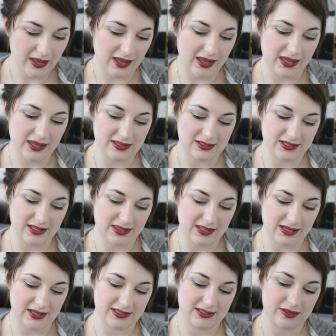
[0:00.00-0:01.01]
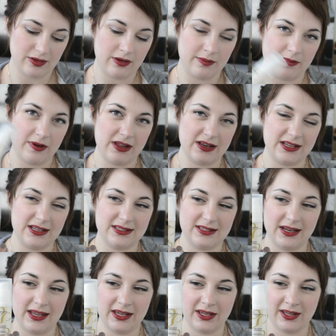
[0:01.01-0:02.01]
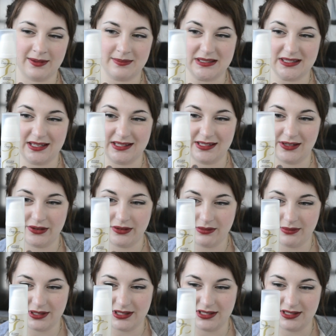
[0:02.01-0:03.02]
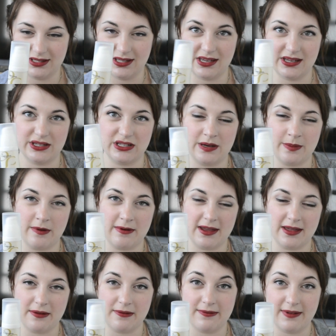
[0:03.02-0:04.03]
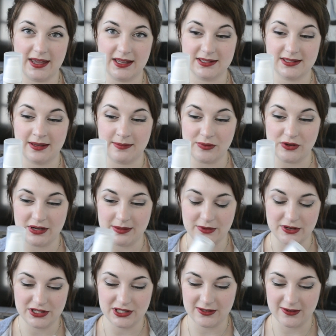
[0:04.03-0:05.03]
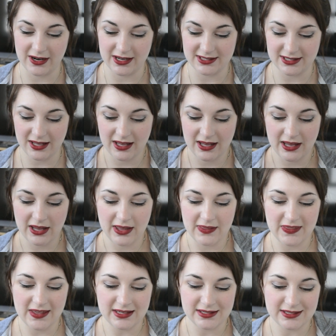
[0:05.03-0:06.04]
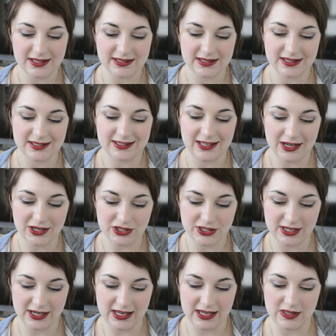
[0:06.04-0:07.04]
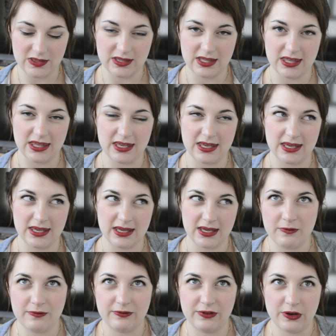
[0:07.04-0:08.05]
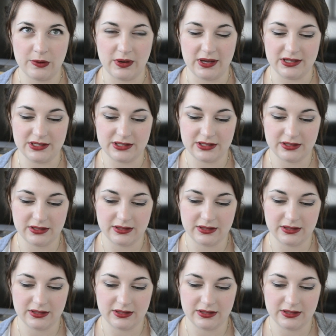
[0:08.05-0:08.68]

is this Embryolisse Lait-Crème Scintillant, which is the shimmering face and body moisturiser. This is essentially the fluid